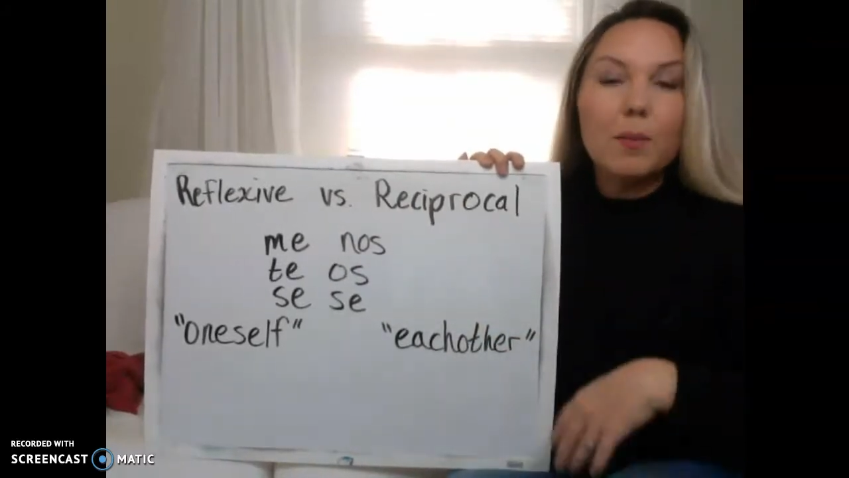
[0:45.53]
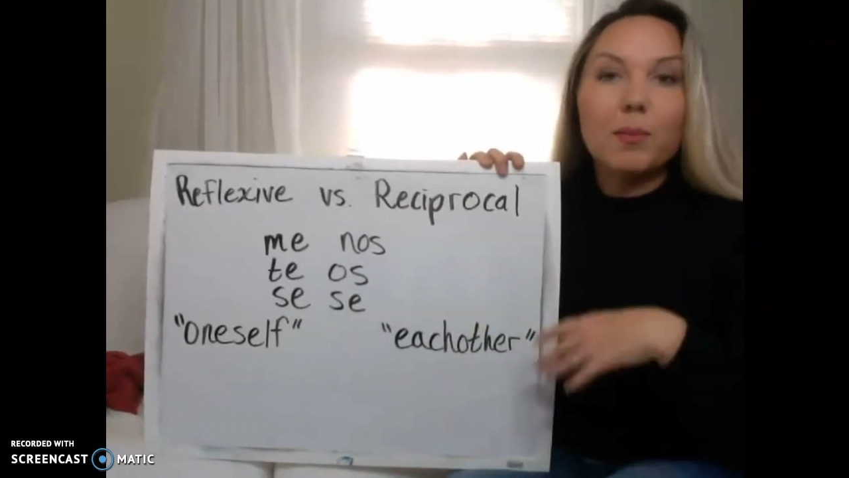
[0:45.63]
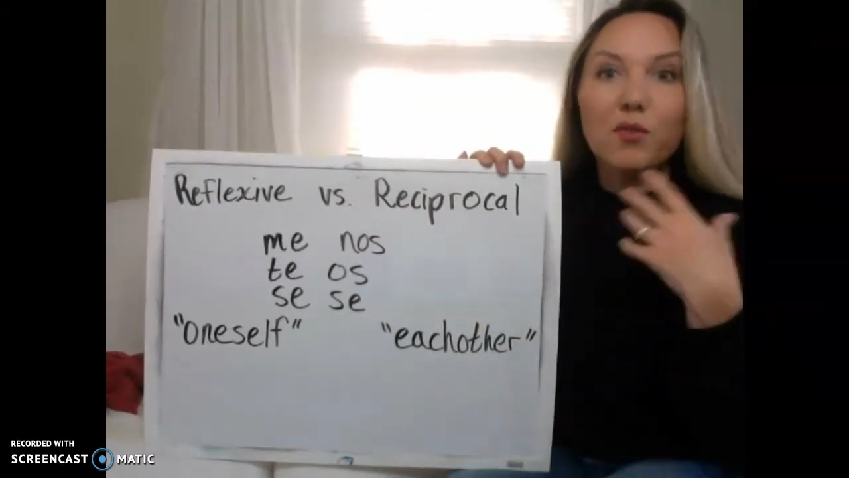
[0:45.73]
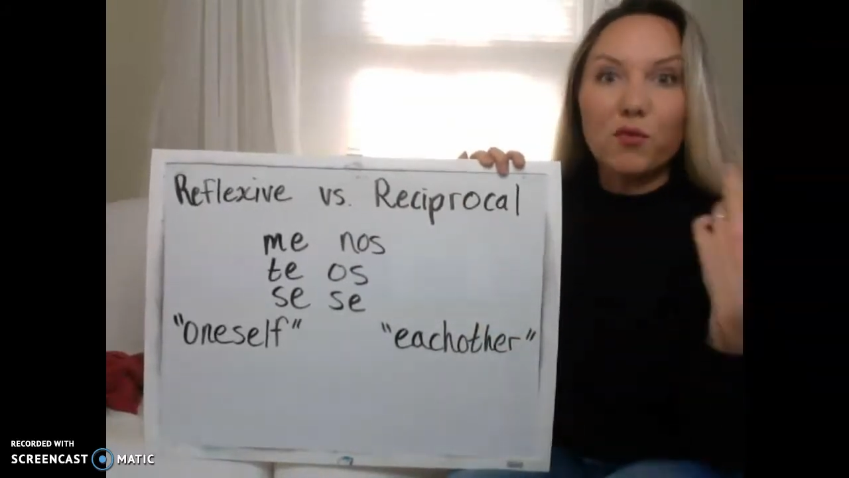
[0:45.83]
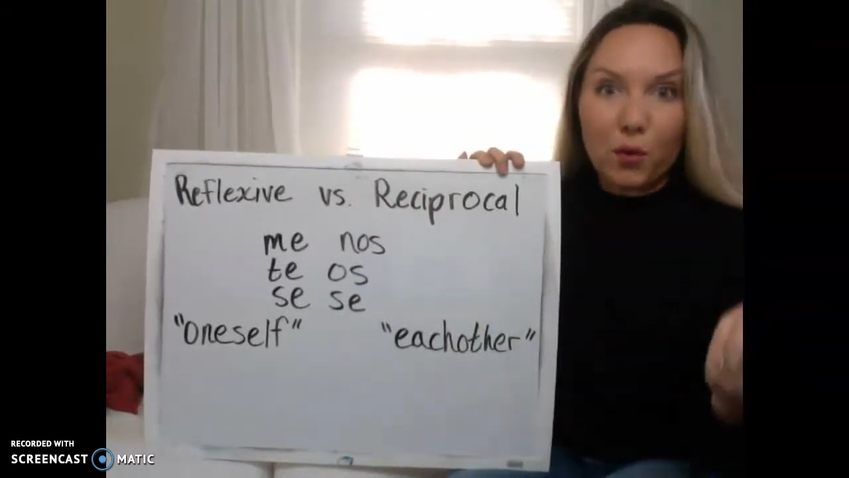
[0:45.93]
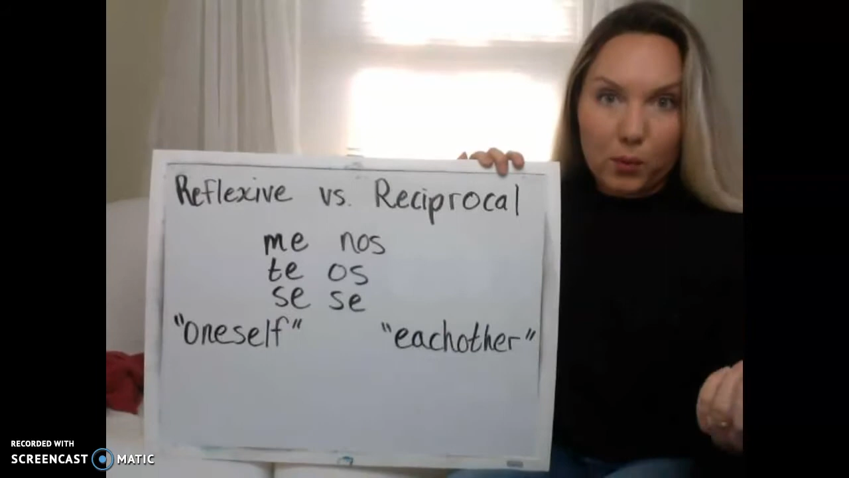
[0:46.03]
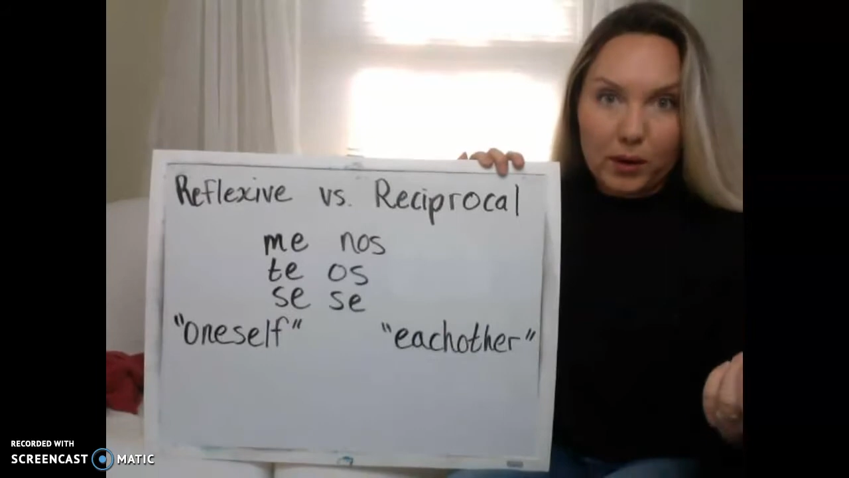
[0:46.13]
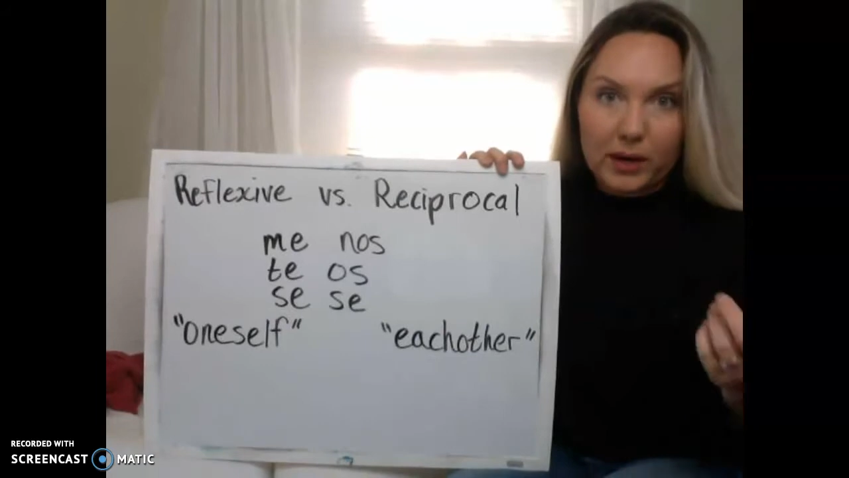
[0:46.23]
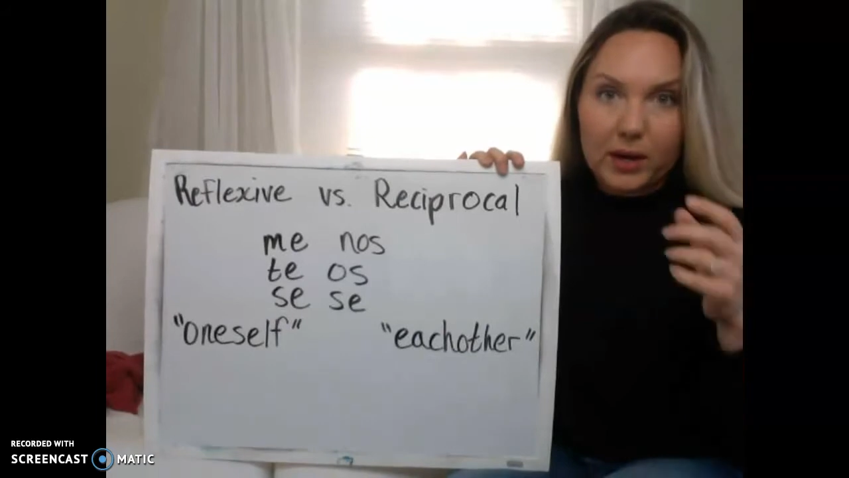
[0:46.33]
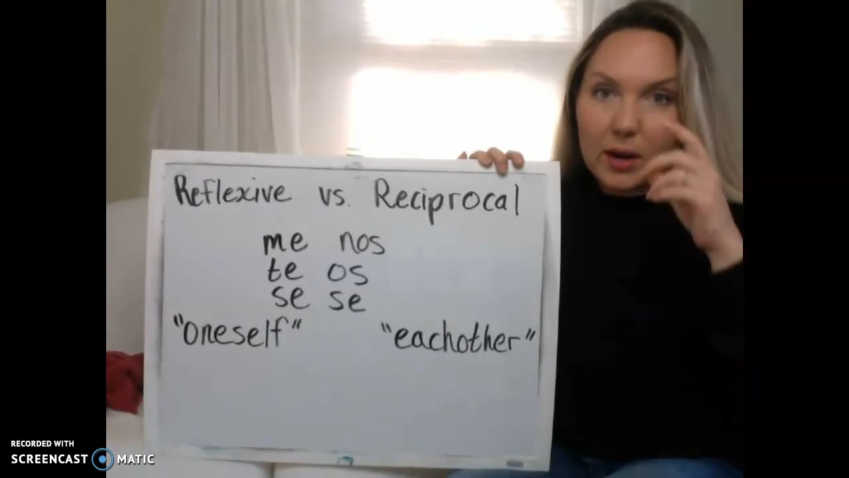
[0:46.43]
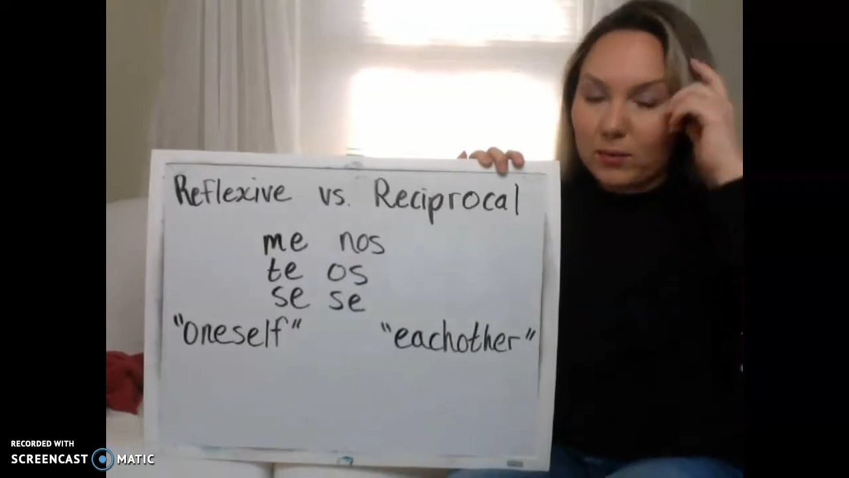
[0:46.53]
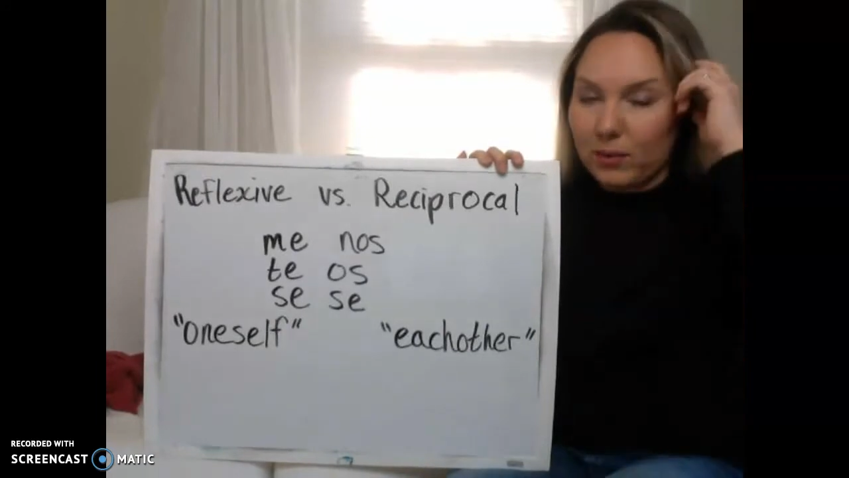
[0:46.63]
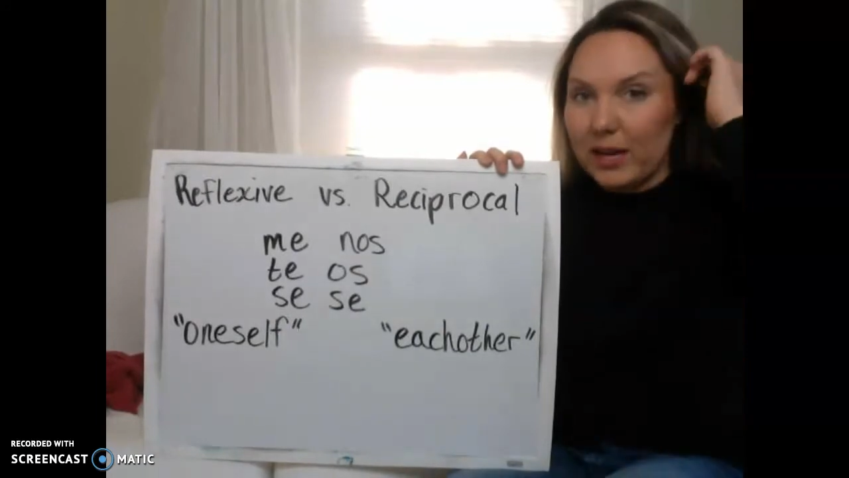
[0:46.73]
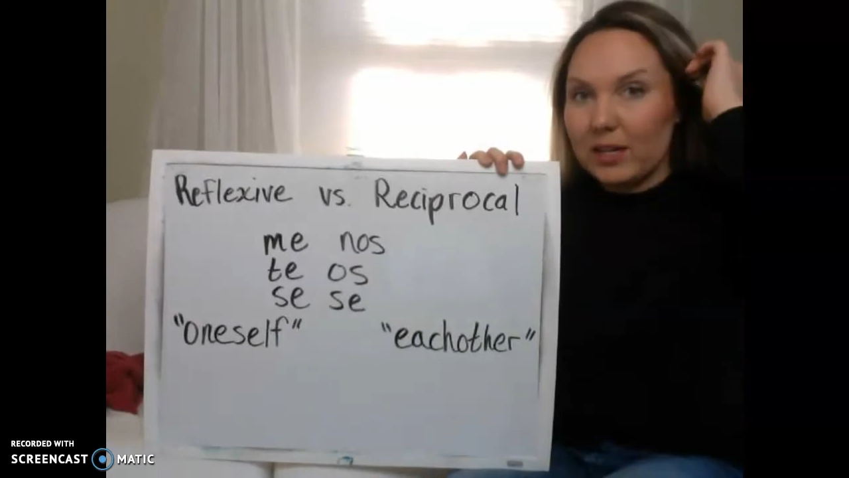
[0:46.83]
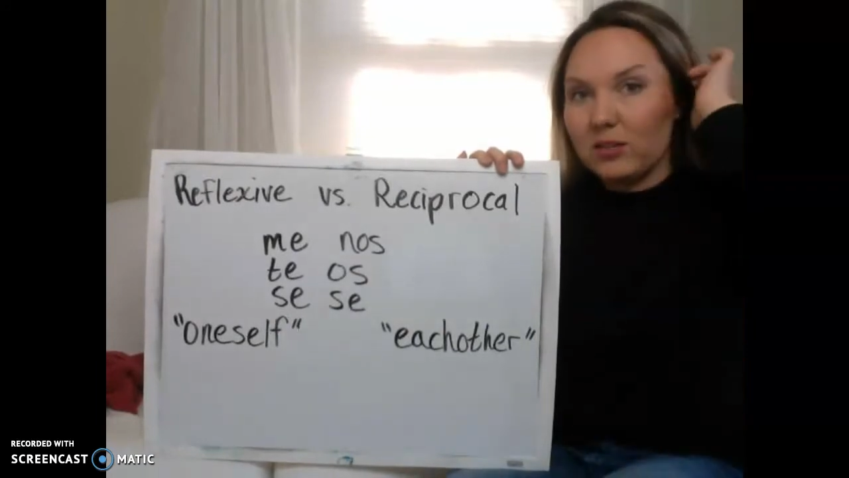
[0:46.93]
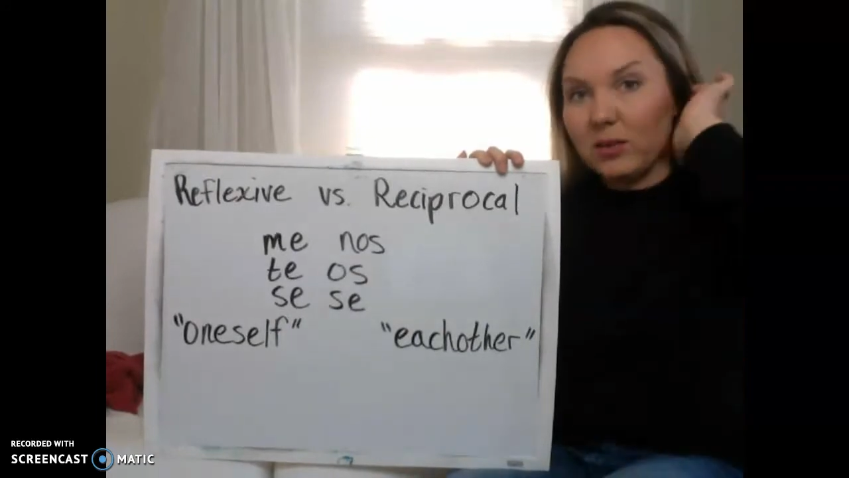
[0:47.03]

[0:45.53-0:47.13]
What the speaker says: before, right?